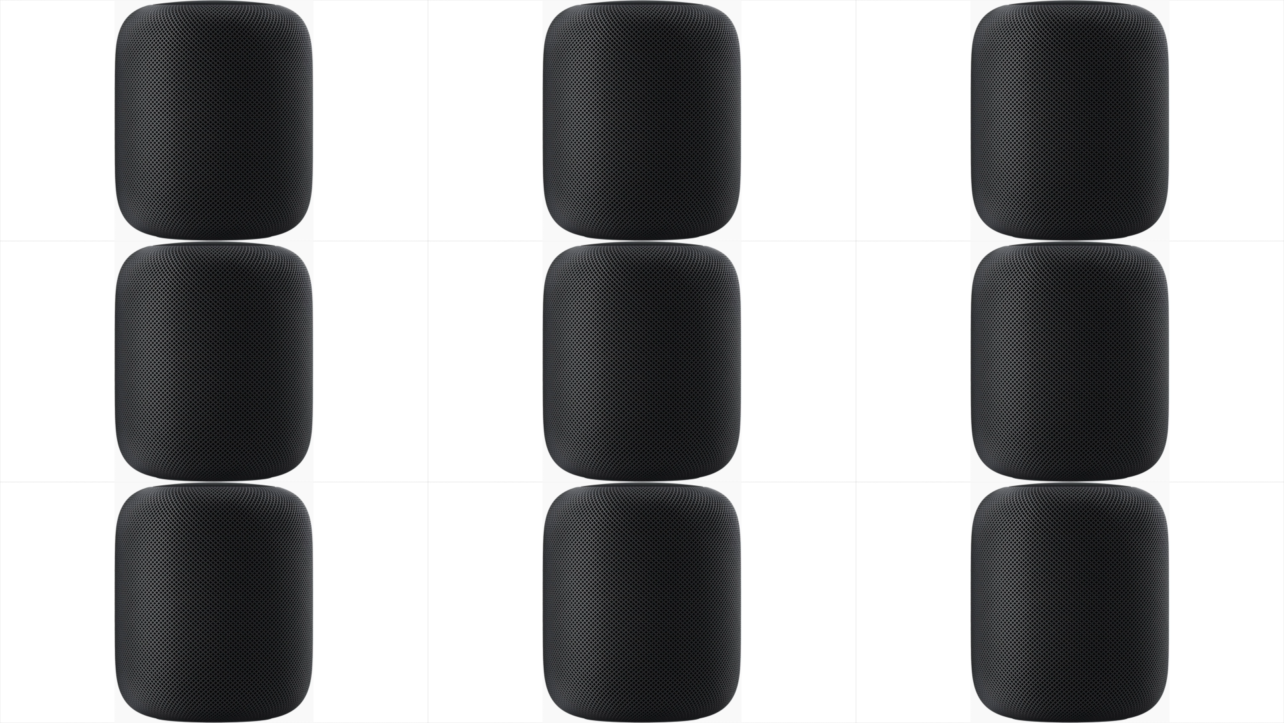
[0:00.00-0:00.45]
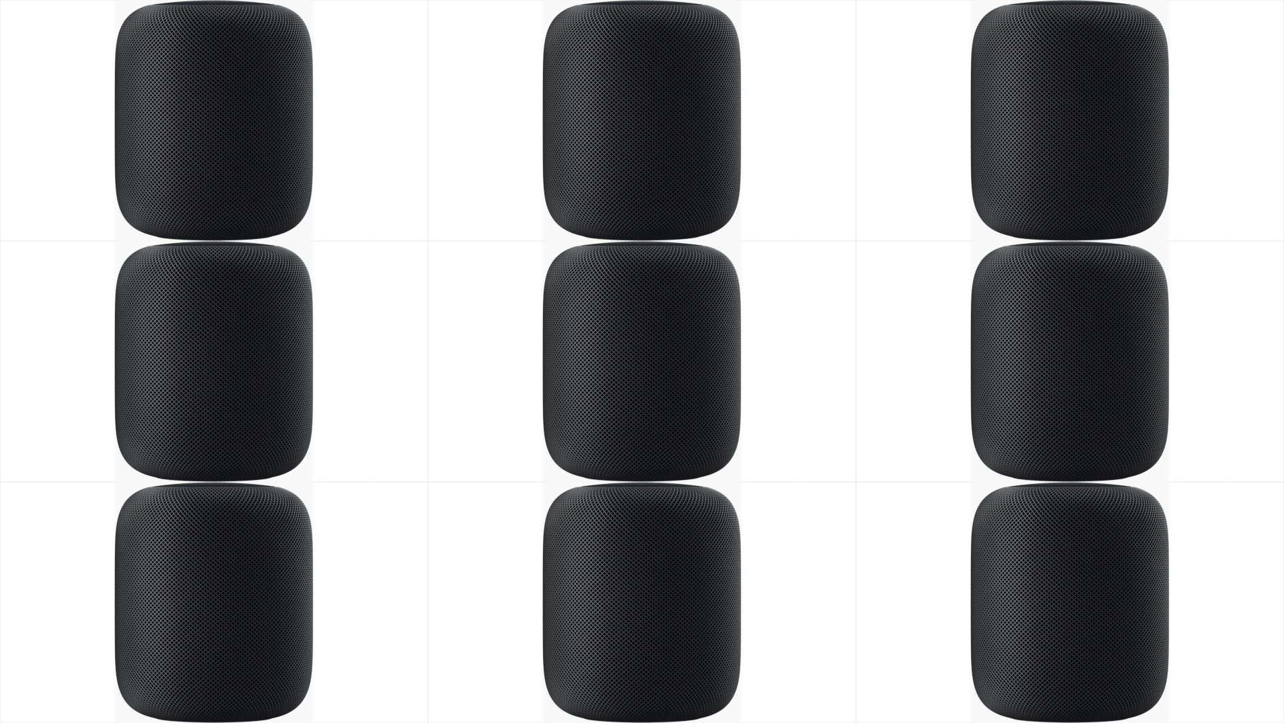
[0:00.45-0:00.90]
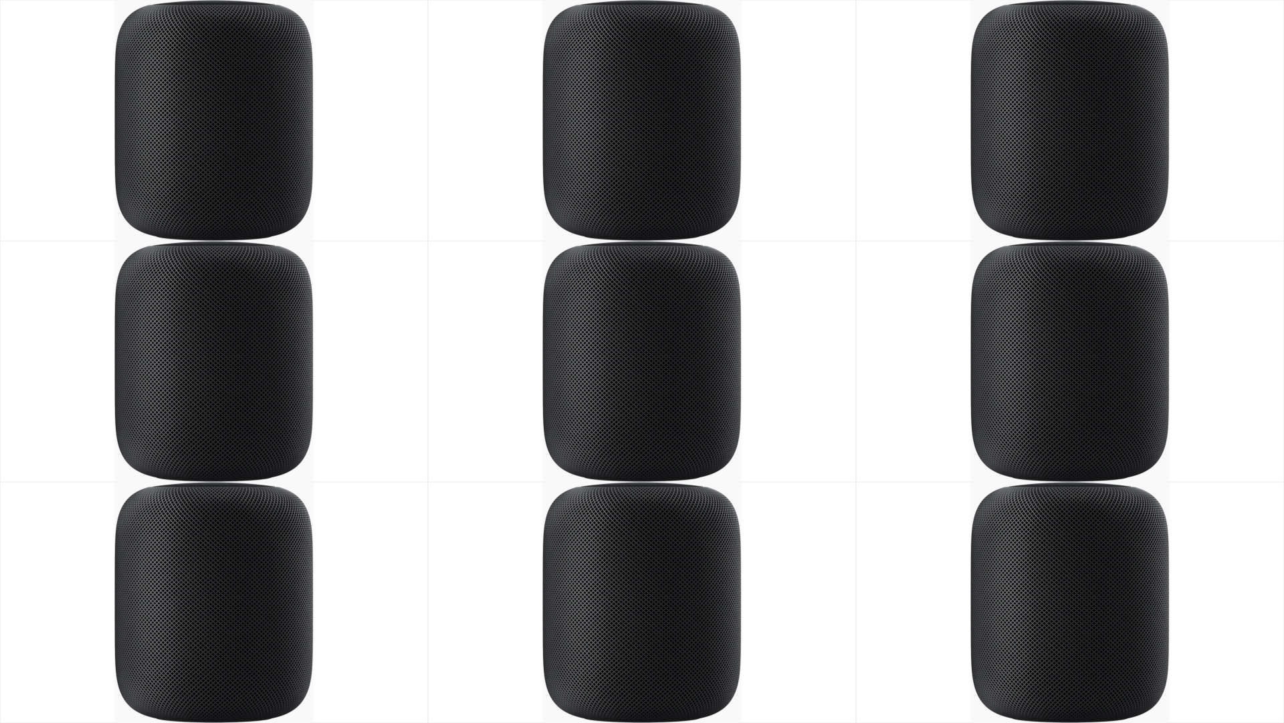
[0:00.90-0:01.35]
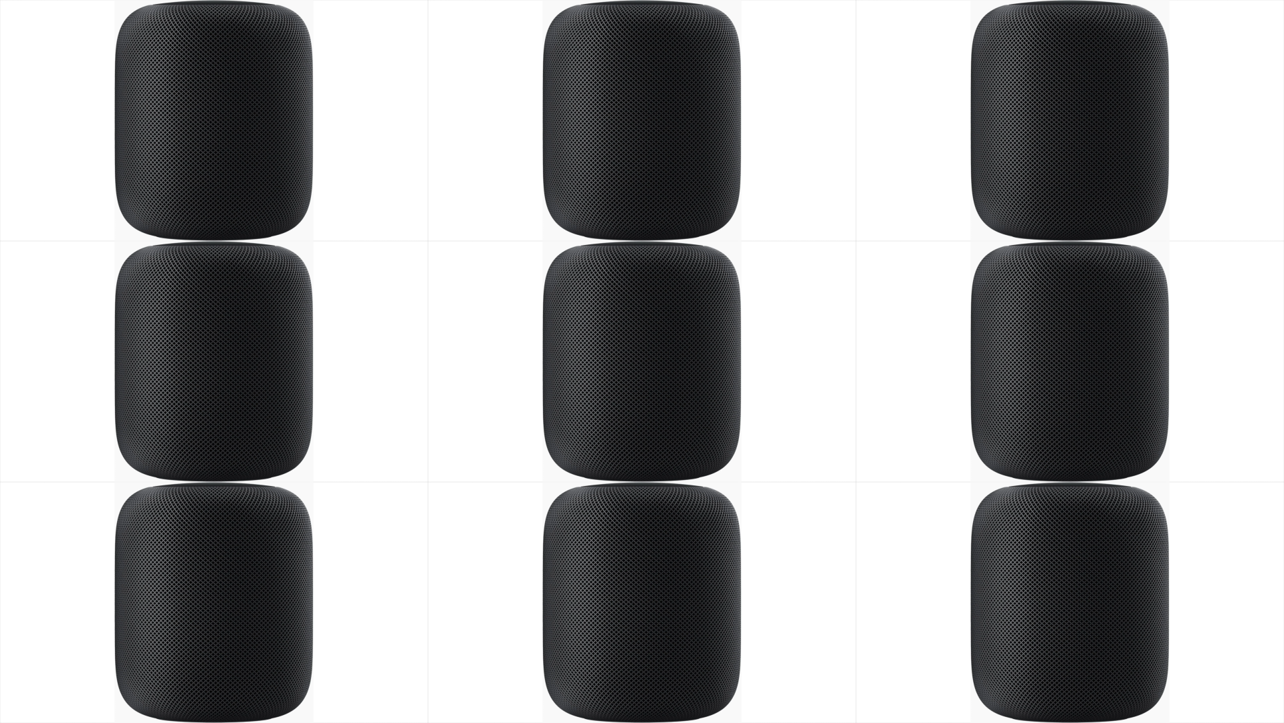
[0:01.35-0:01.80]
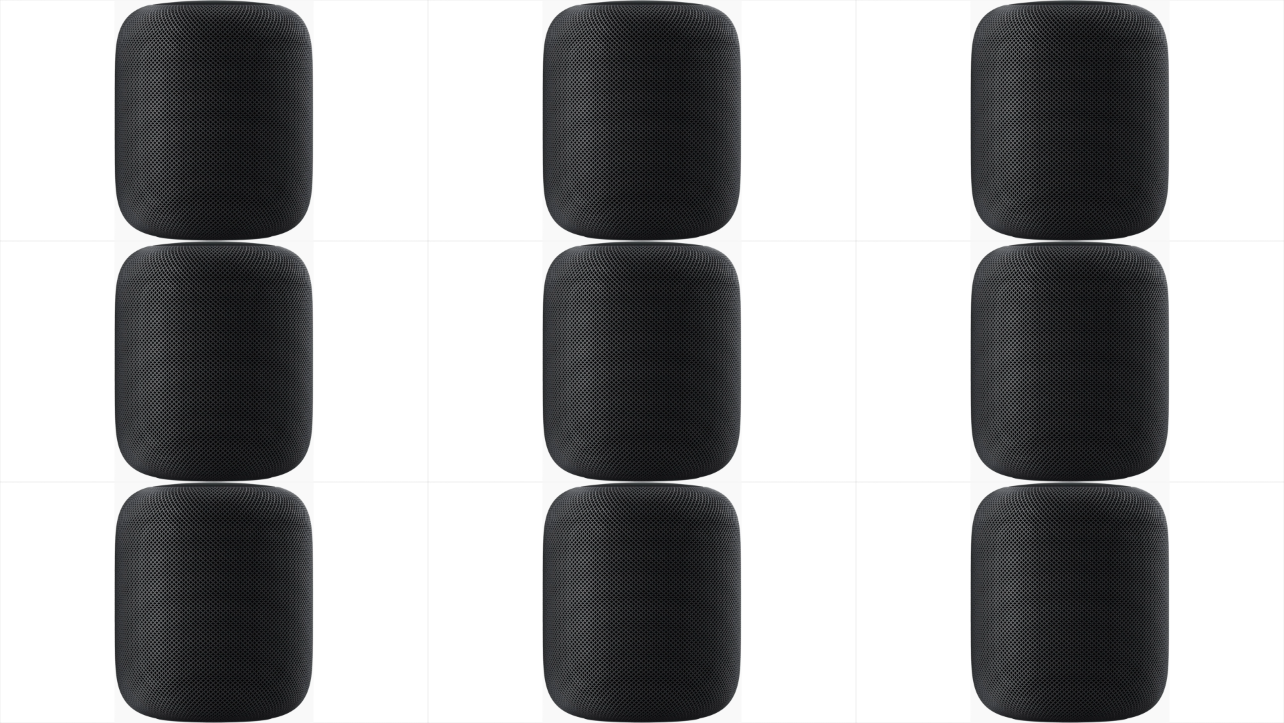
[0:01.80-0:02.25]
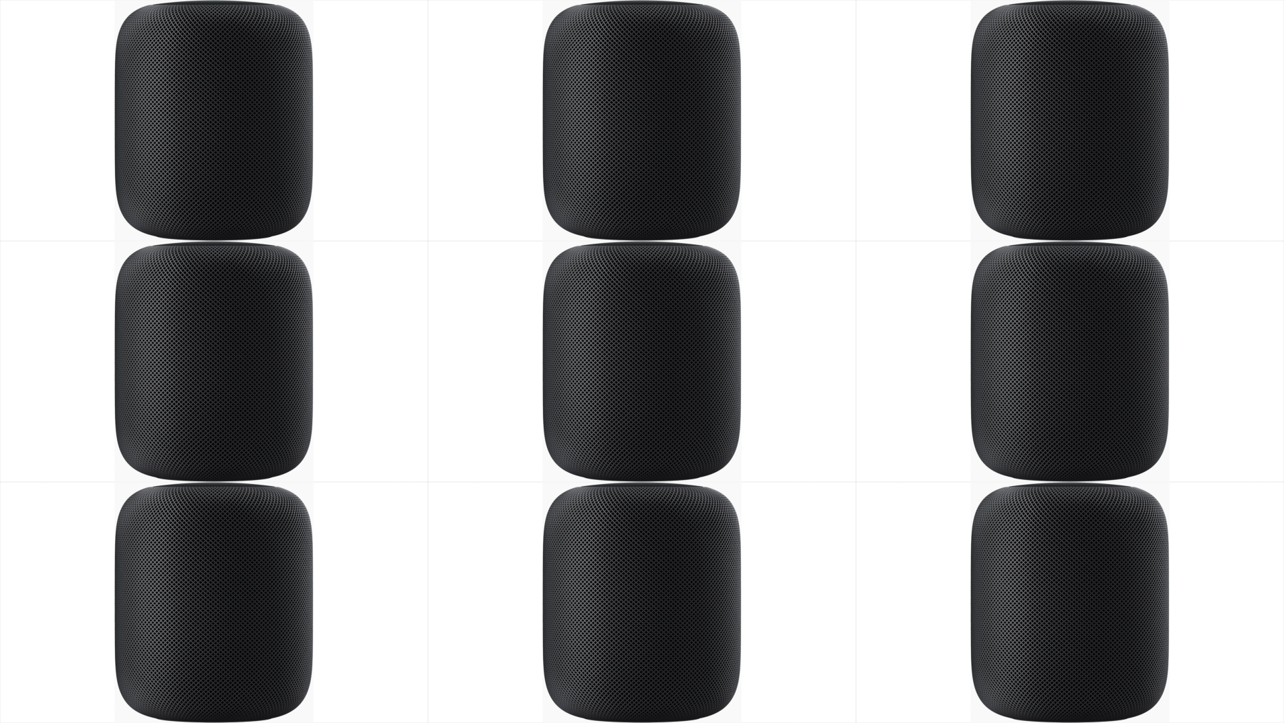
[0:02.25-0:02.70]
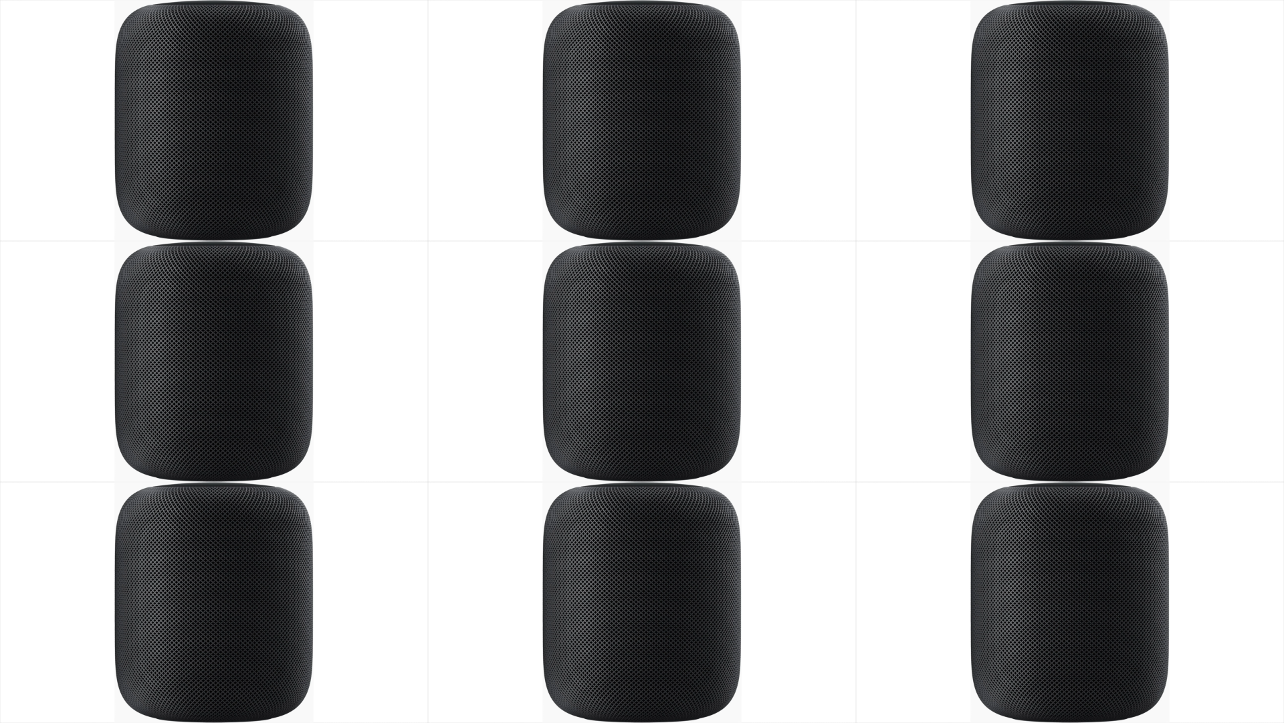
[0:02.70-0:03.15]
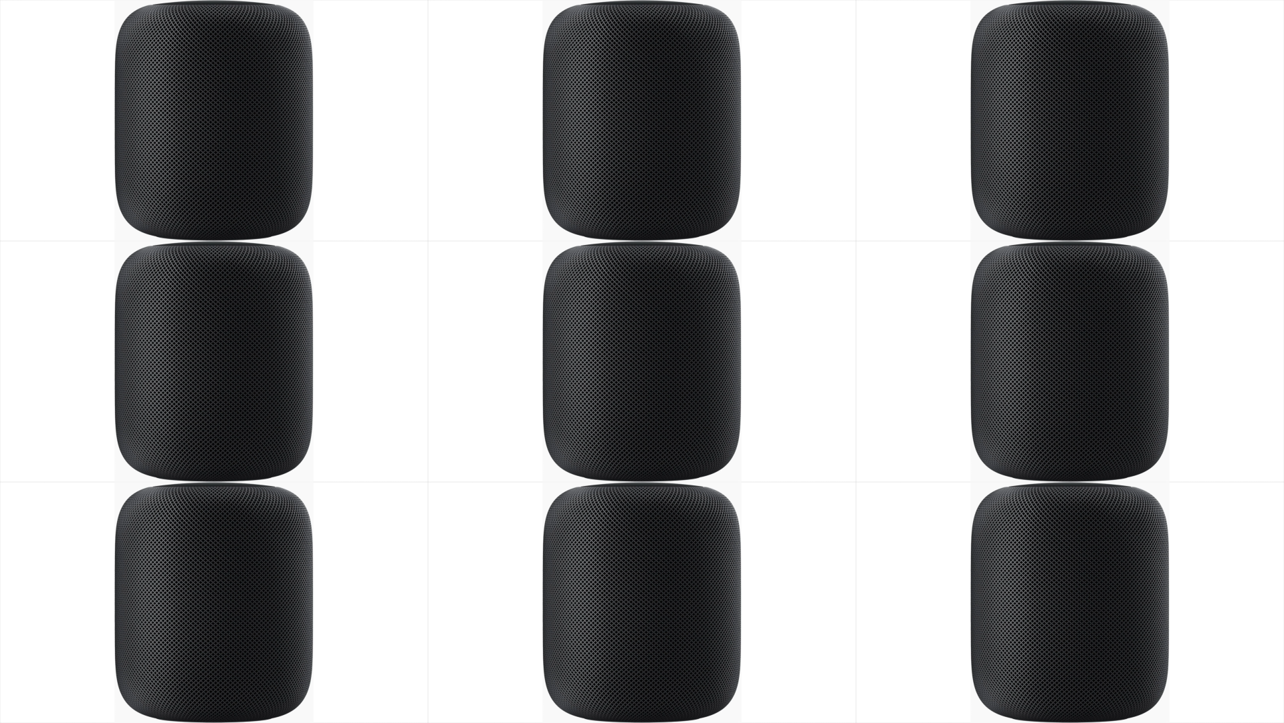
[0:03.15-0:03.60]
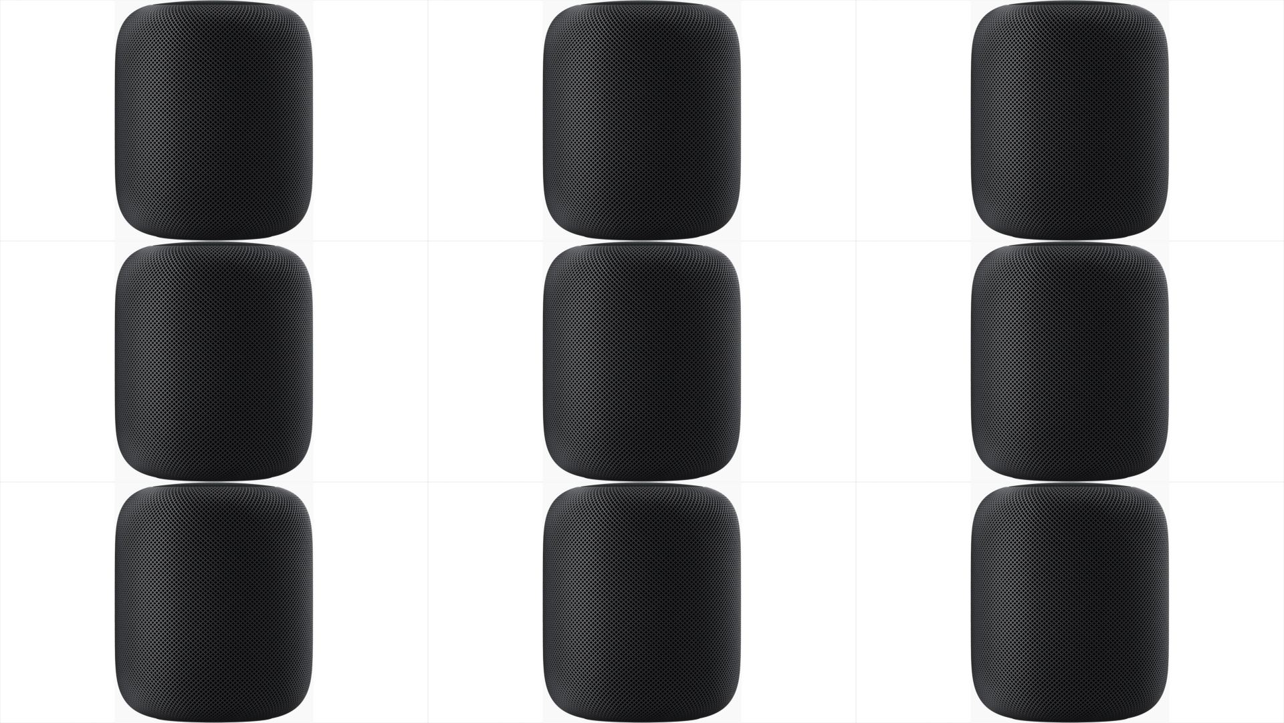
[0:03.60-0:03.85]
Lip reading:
No face is visible, so there are no lips to read.